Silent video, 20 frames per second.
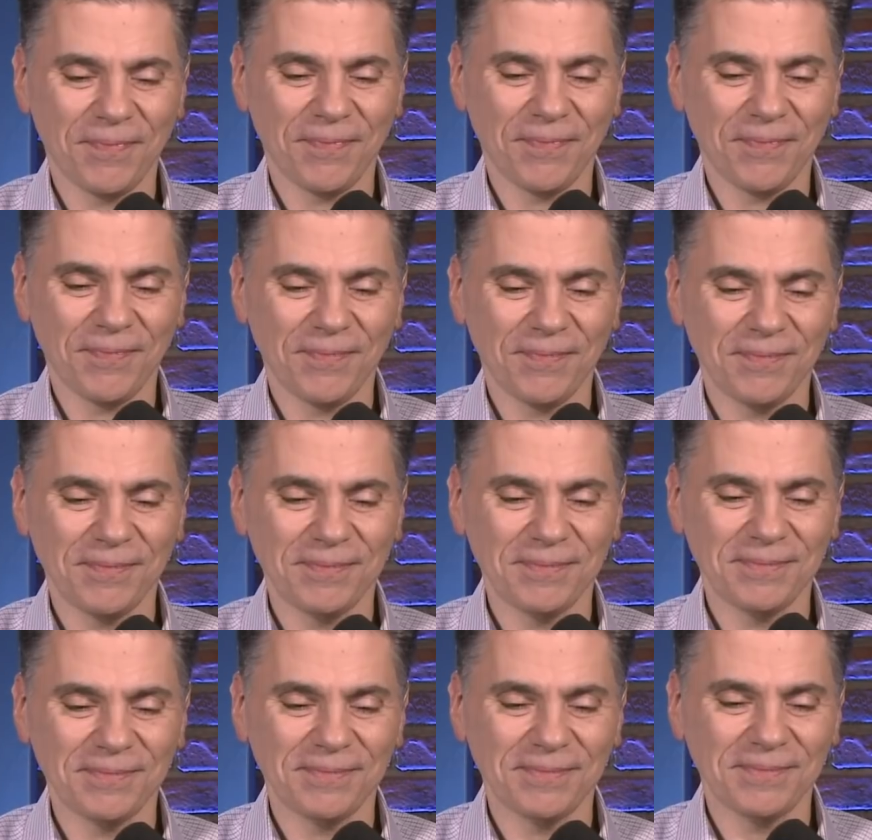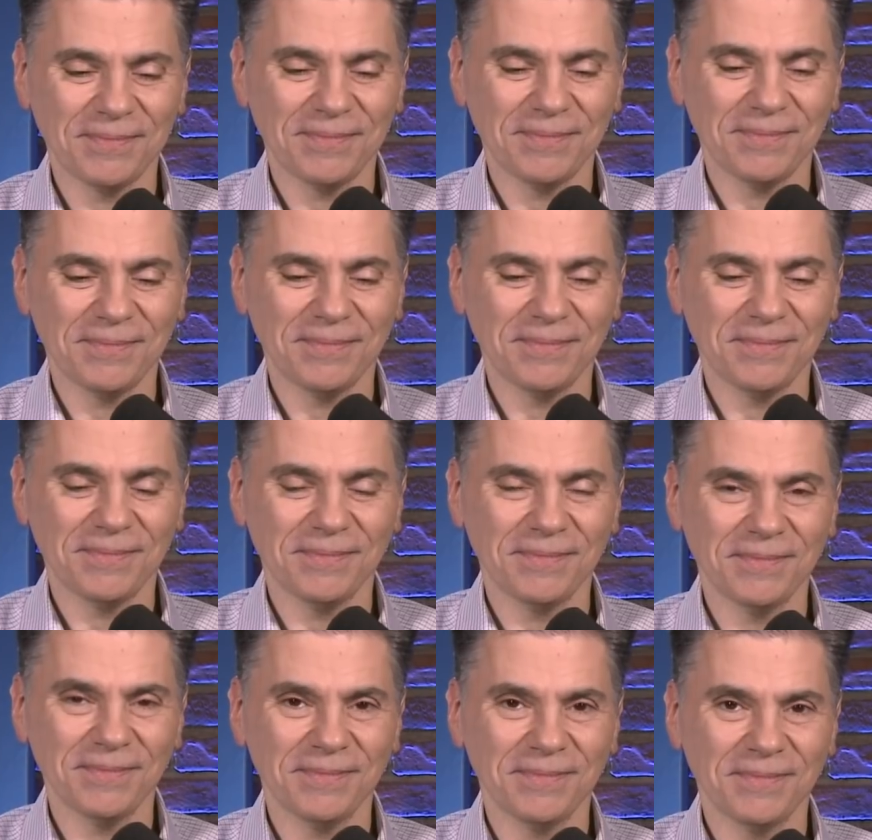
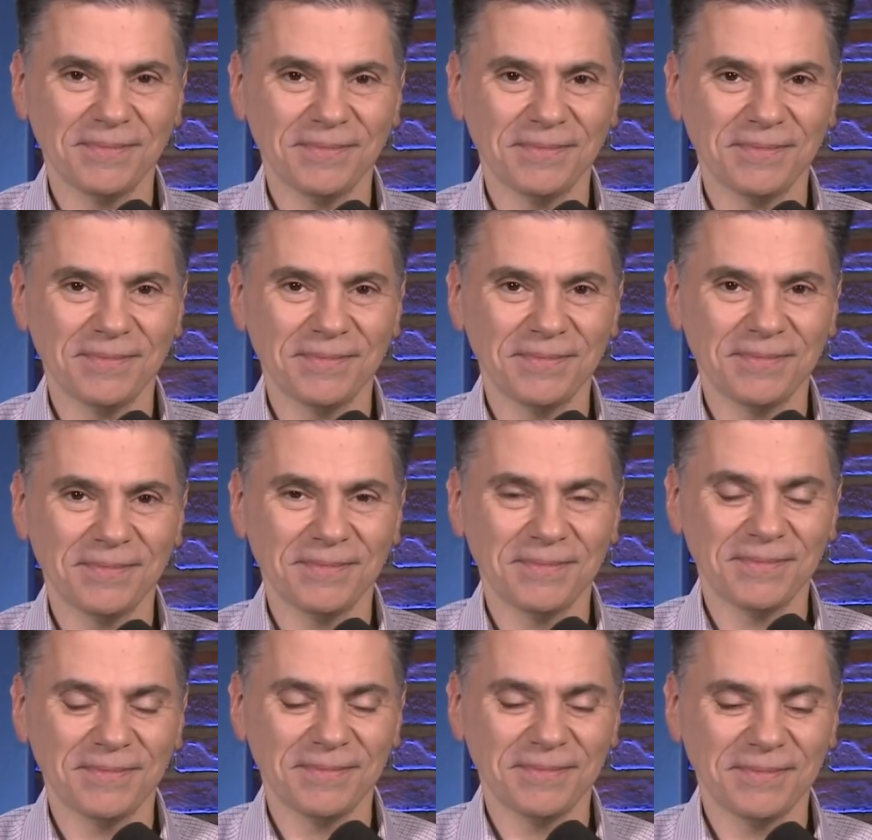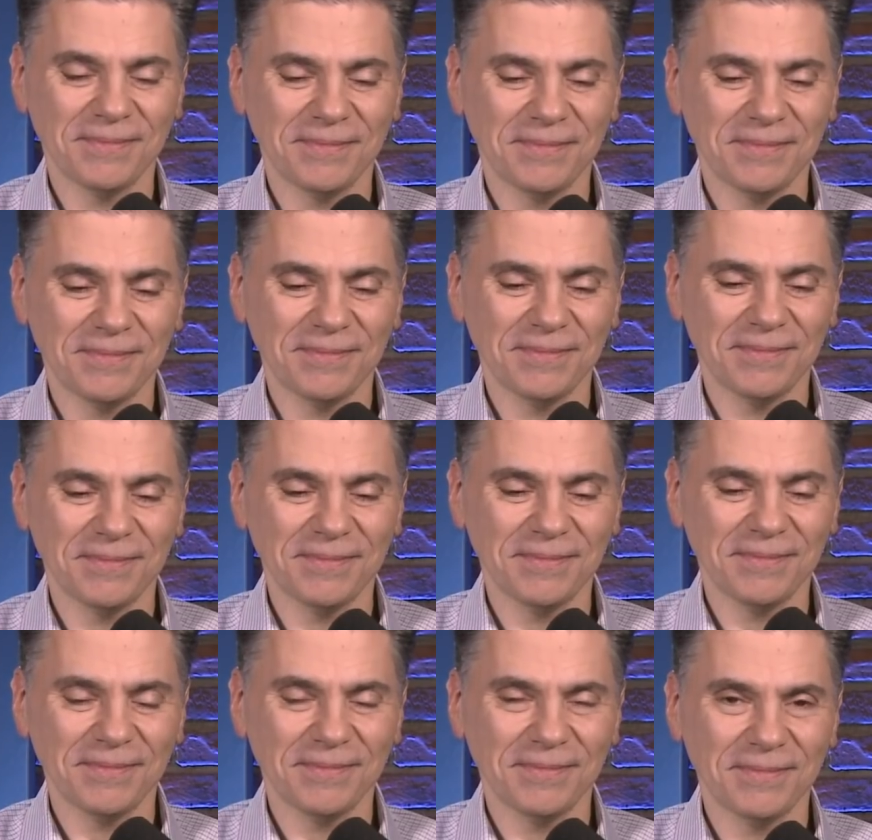
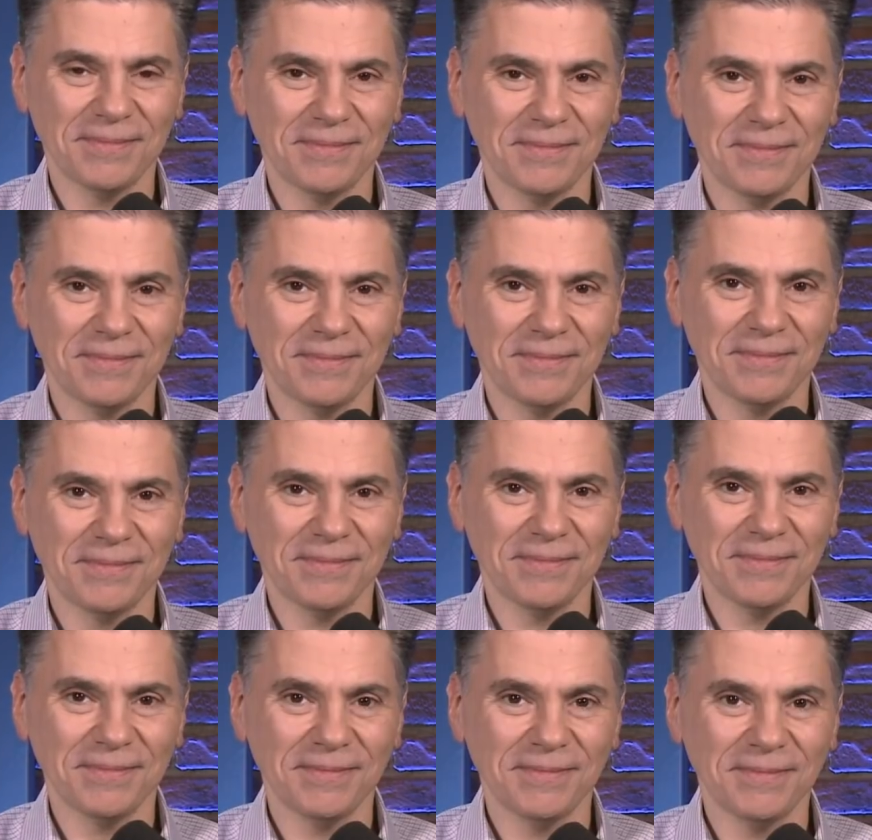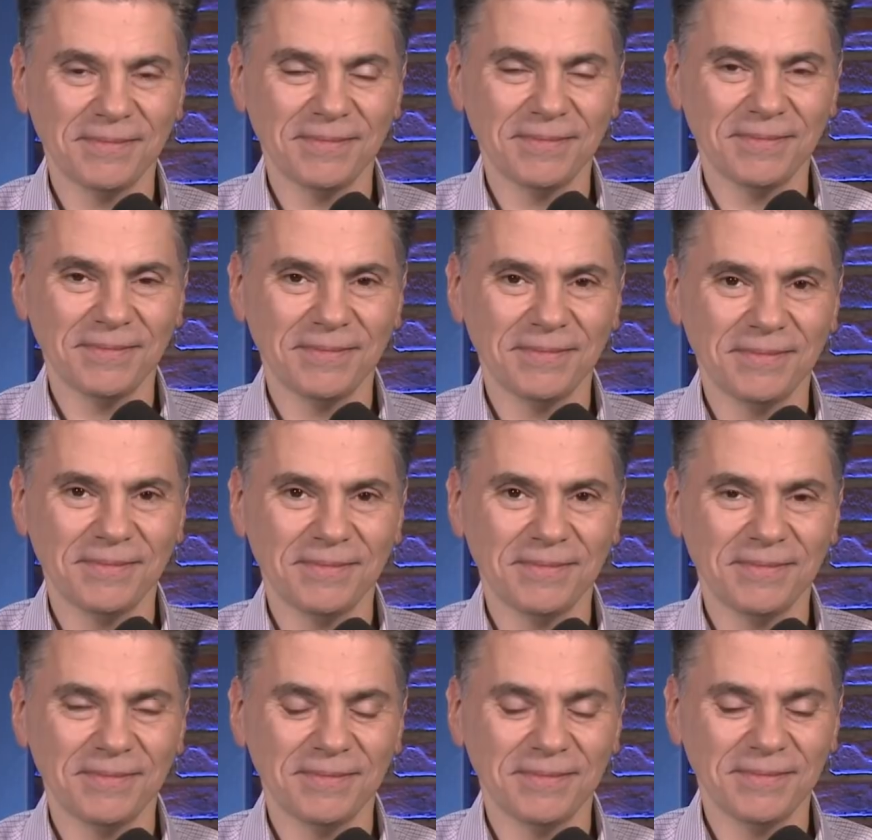
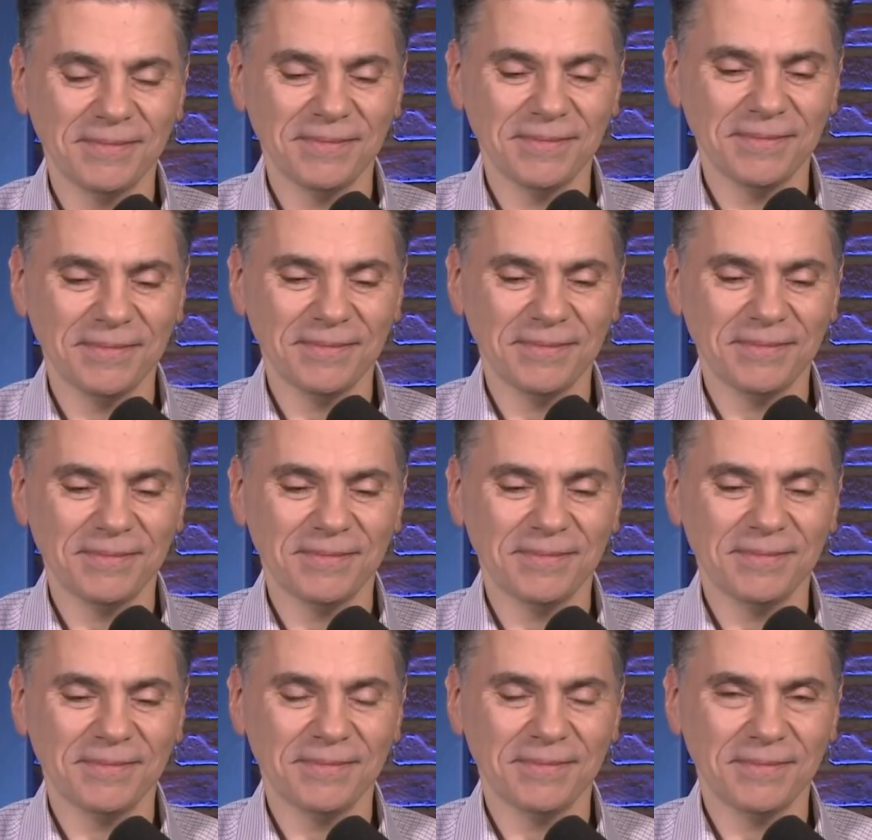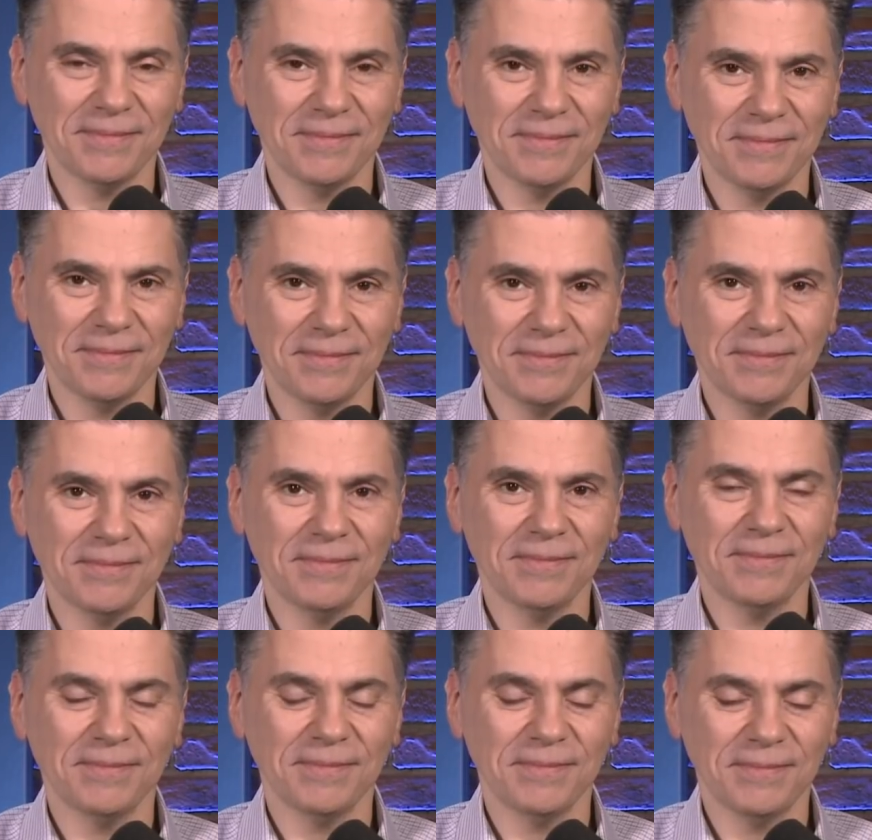
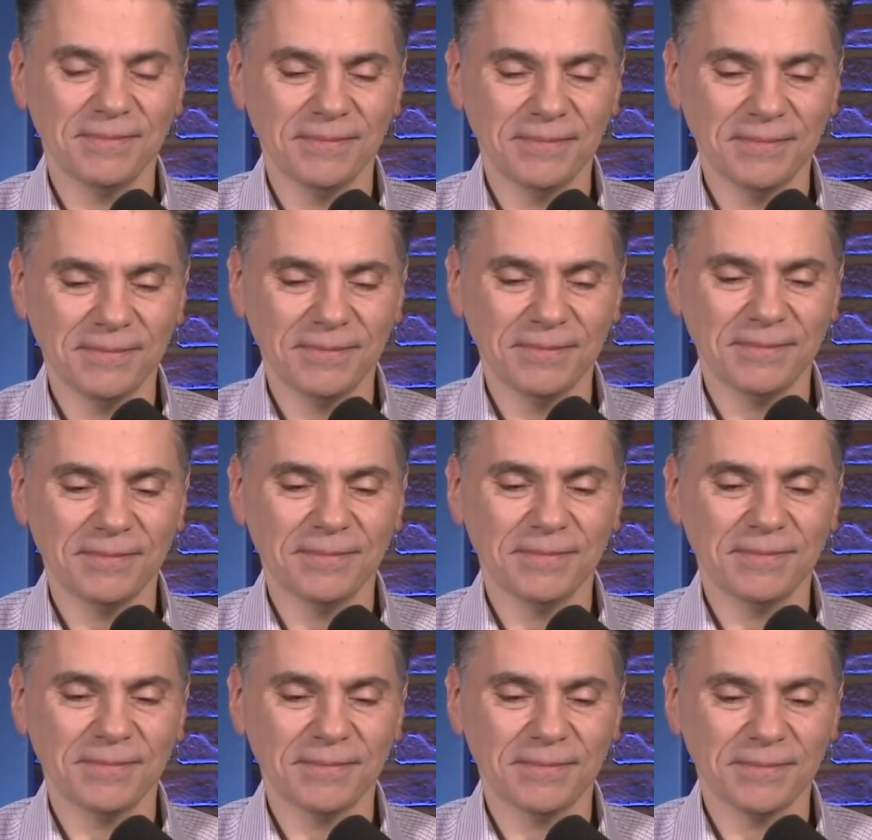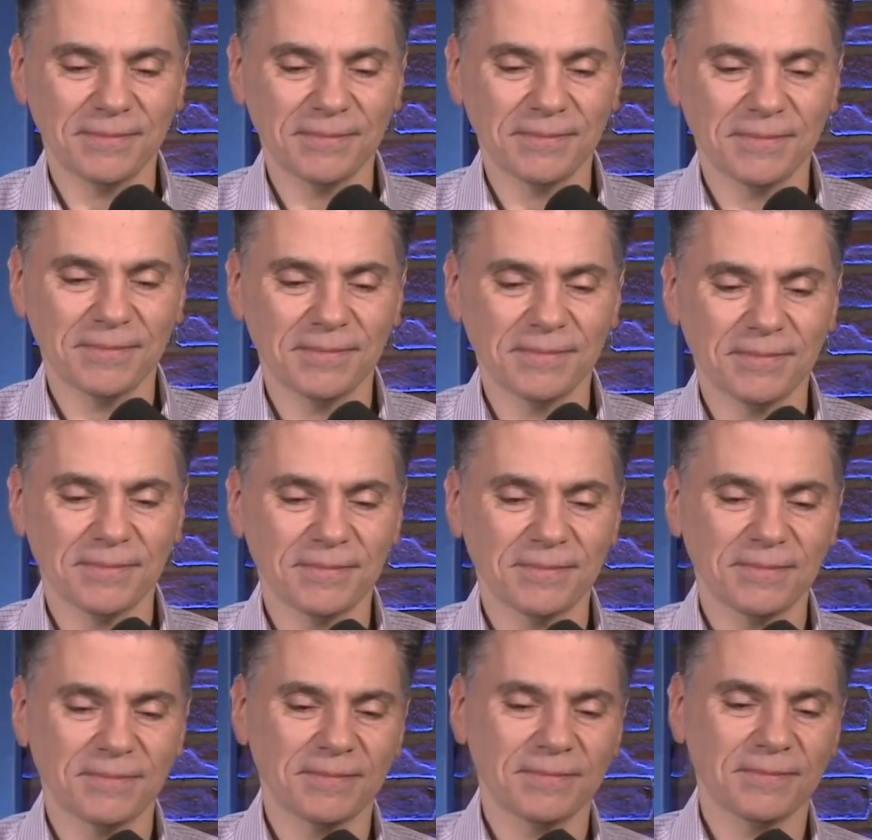The person shown says nothing.